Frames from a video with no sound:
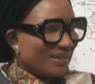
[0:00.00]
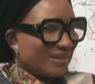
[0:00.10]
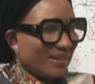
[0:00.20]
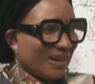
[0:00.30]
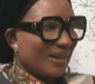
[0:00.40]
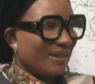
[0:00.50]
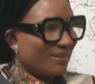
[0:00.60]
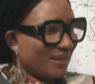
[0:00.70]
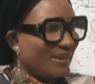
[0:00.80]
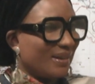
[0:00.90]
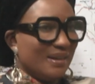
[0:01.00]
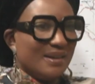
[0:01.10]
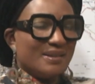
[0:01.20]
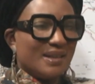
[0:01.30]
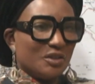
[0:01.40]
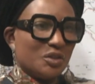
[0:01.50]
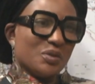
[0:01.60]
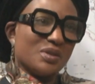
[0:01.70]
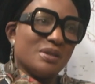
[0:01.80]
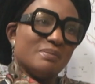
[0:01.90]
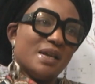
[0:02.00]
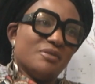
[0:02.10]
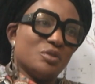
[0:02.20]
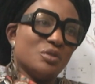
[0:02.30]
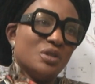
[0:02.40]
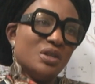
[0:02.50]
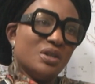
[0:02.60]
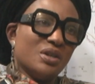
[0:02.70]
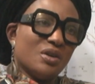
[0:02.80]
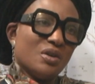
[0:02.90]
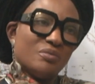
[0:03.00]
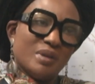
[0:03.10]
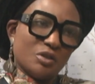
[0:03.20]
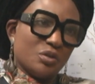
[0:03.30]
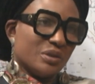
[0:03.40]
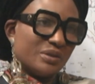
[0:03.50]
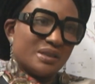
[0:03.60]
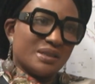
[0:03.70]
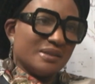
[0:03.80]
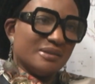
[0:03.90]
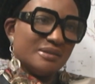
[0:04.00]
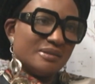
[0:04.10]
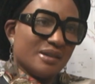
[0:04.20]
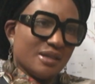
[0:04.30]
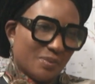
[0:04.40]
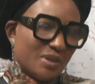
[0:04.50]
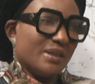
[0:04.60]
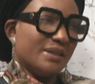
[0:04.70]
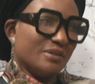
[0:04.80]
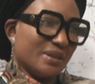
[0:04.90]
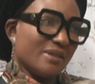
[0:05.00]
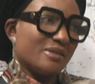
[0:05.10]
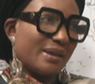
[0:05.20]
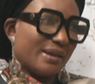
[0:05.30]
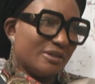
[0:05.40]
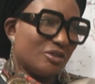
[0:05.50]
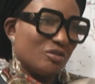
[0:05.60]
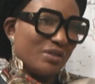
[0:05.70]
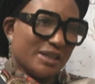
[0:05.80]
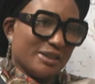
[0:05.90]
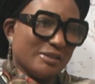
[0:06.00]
And I think that shows some level of maturity, especially on that stage. Thank you.